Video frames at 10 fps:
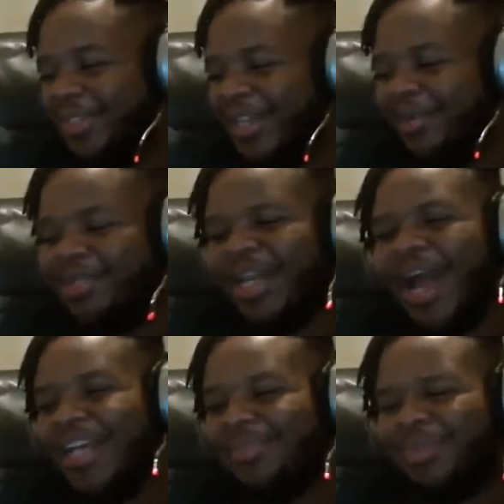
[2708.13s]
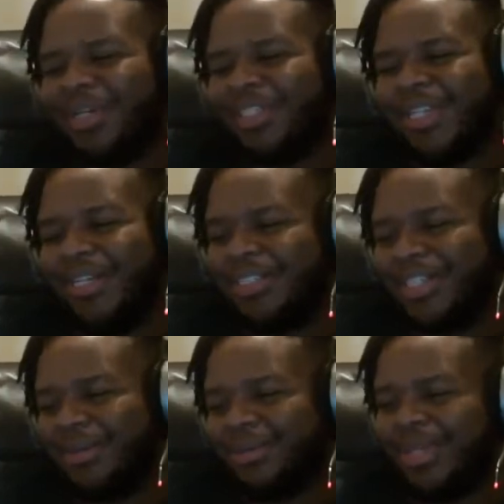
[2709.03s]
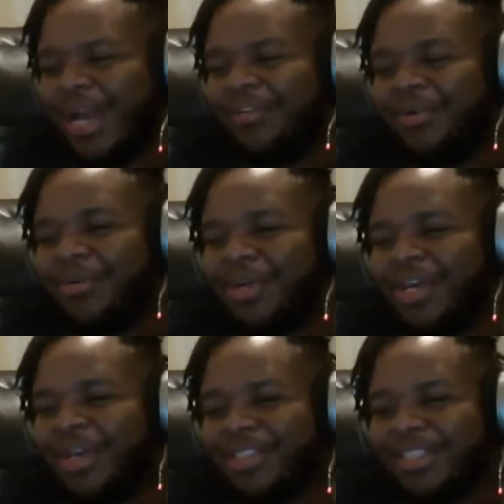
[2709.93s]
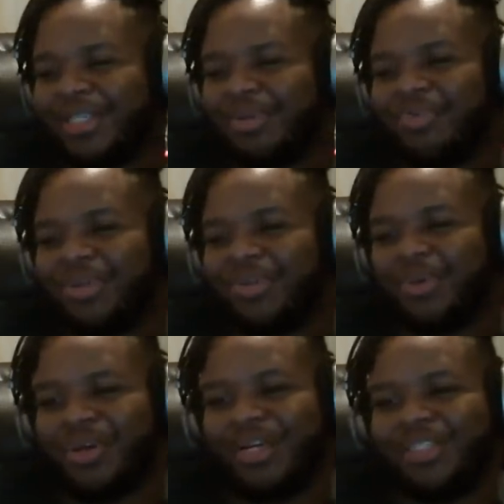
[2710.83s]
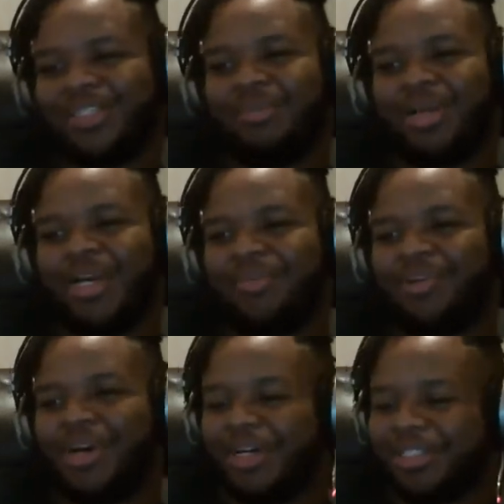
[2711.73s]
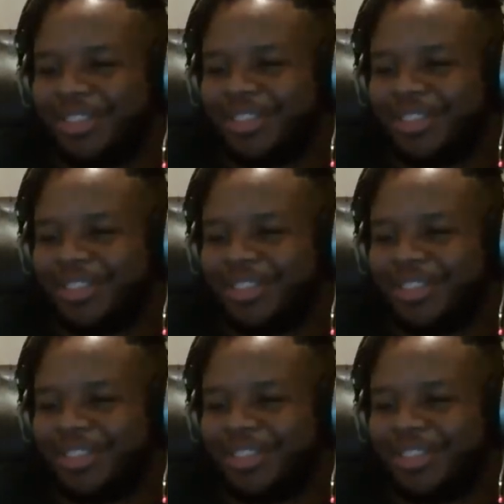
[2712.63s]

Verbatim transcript: Like with the ice bucket challenge thing, it was kind of okay because it seemed to be toward like some kind of cause.